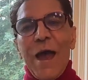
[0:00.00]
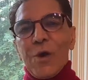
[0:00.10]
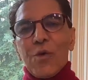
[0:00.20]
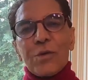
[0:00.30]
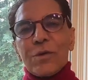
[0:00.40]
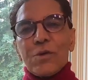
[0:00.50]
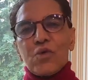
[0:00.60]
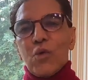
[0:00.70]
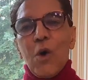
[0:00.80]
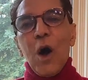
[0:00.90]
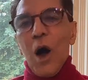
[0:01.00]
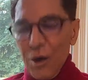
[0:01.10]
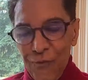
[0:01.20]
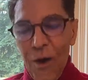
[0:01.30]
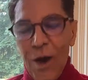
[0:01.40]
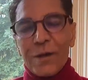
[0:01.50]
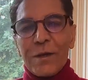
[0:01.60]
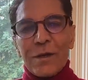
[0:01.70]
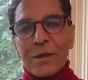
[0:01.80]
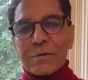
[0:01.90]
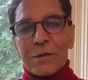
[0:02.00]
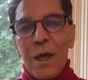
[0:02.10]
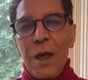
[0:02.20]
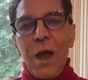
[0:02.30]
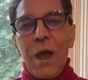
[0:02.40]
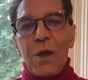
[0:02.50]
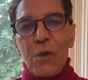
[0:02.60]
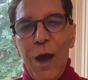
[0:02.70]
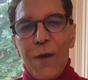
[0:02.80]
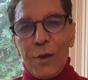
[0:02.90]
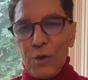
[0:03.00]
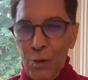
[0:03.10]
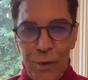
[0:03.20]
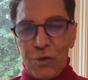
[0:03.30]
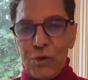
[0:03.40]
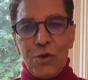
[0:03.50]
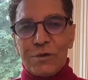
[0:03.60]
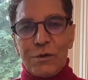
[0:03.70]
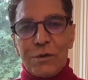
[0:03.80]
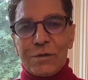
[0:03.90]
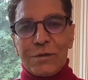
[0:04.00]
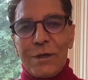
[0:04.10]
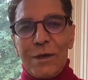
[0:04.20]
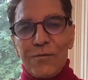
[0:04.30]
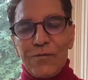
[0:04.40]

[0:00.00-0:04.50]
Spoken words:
according to our findings, you have endometriosis.